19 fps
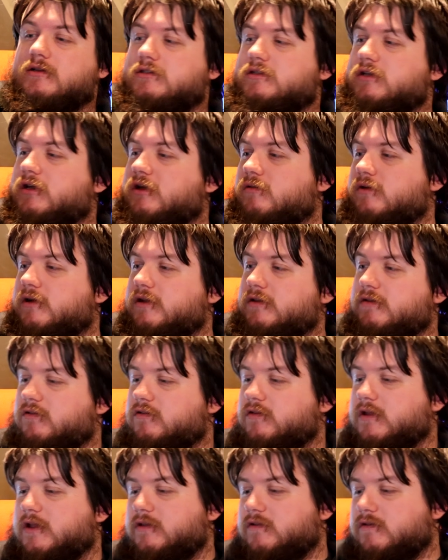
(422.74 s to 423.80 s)
So I do
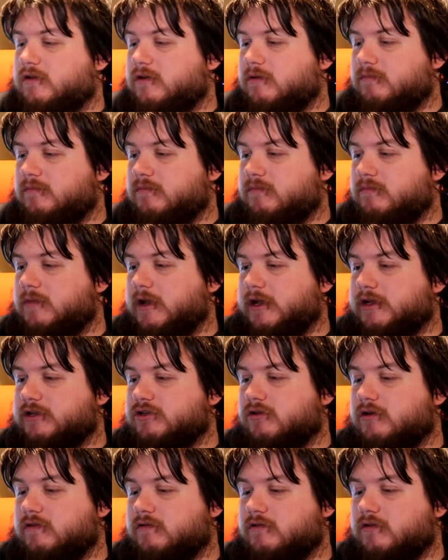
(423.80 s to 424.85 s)
tend to make
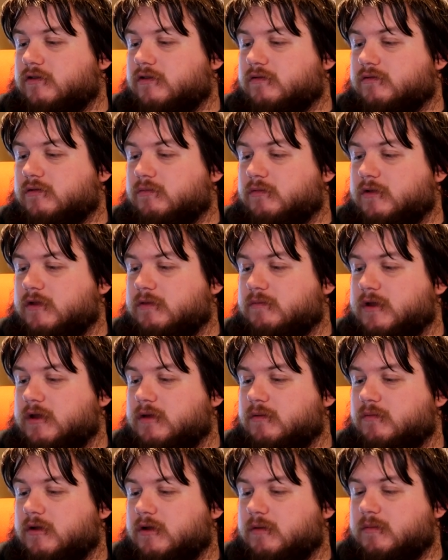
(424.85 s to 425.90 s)
sure I've got this one with me
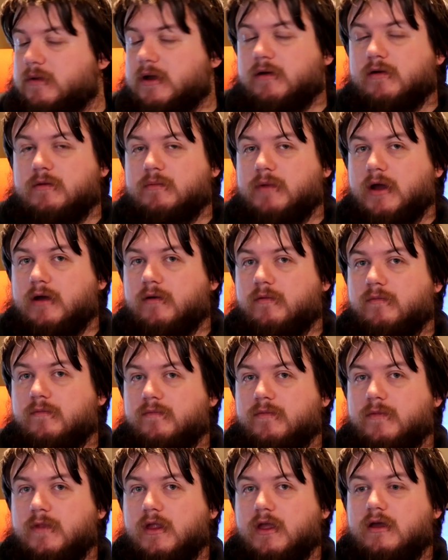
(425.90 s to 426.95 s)
when I'm out and about.
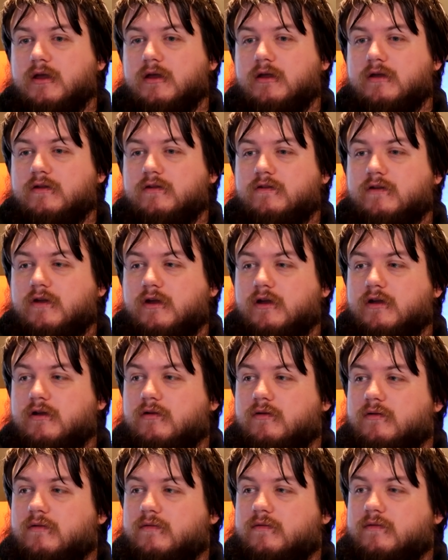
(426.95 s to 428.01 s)

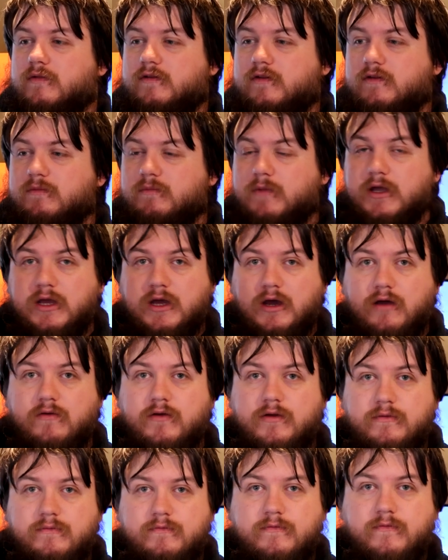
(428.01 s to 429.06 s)
So this is my
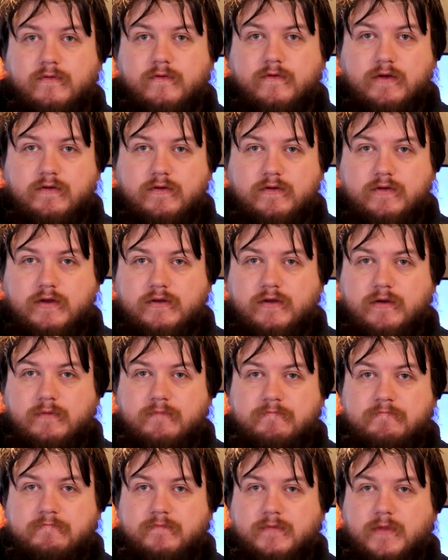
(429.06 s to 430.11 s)
current favourite setup.
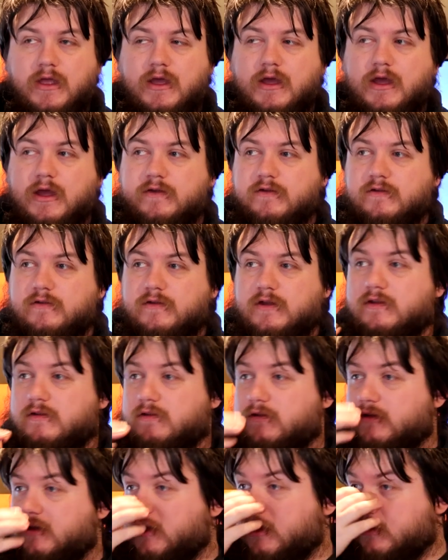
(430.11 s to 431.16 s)
As I
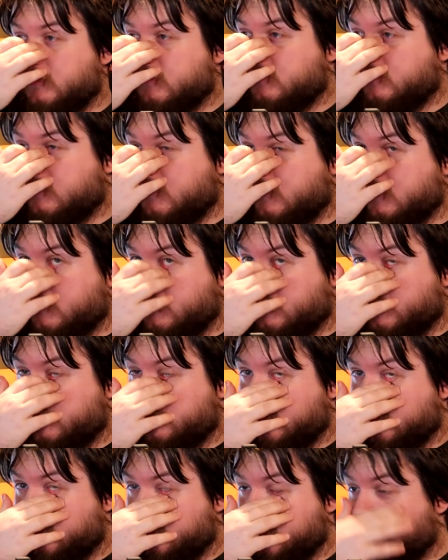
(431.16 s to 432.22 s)
said at the start, I
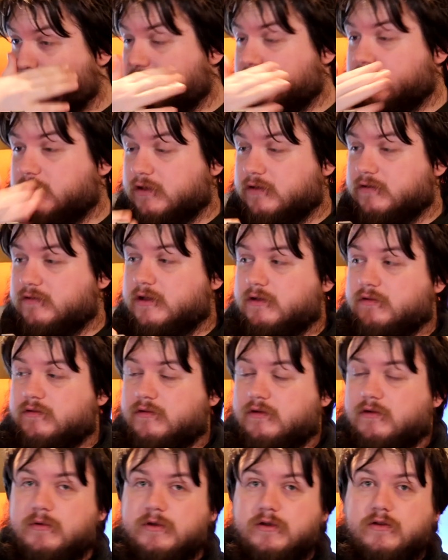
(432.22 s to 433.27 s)
do have an R6 now,
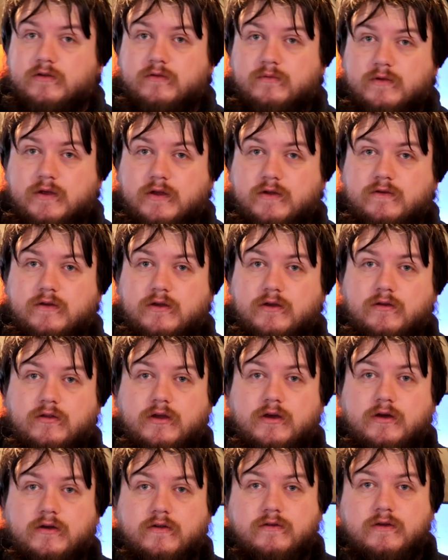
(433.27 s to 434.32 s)
so I'll be doing some testing on the
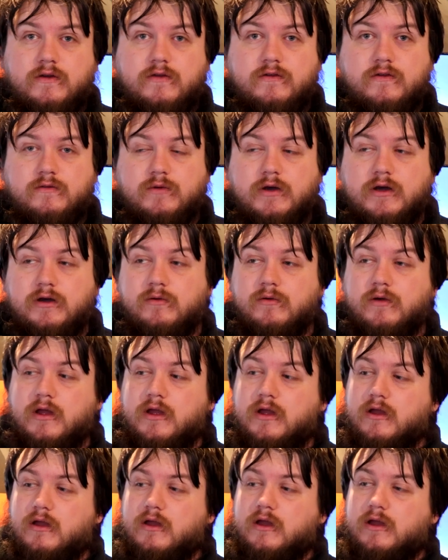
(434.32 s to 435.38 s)
R6 as well
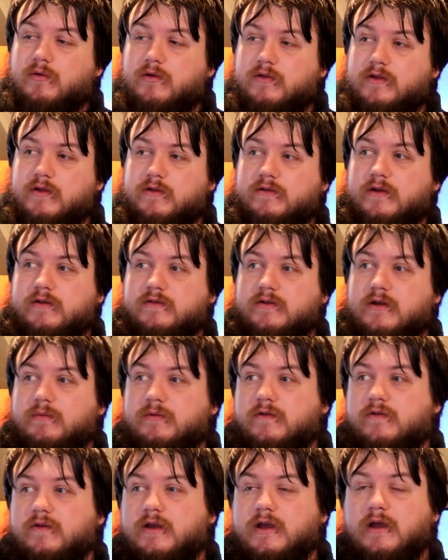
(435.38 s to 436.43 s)
with this setup
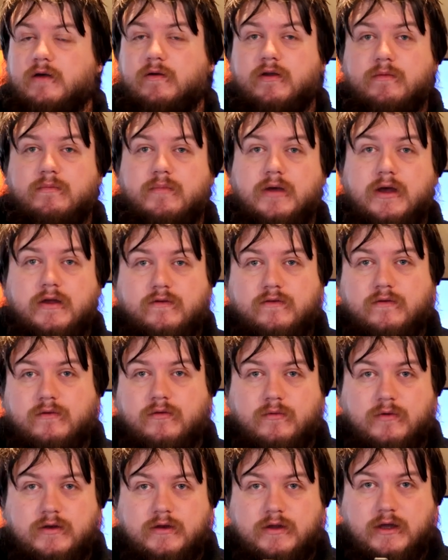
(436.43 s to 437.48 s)
and seeing how it compares to
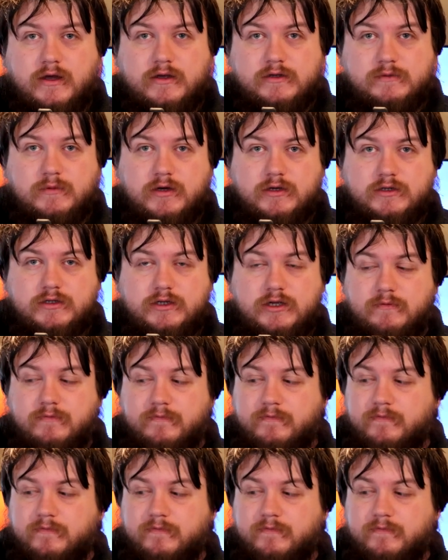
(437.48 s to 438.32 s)
the 1DX Mark II.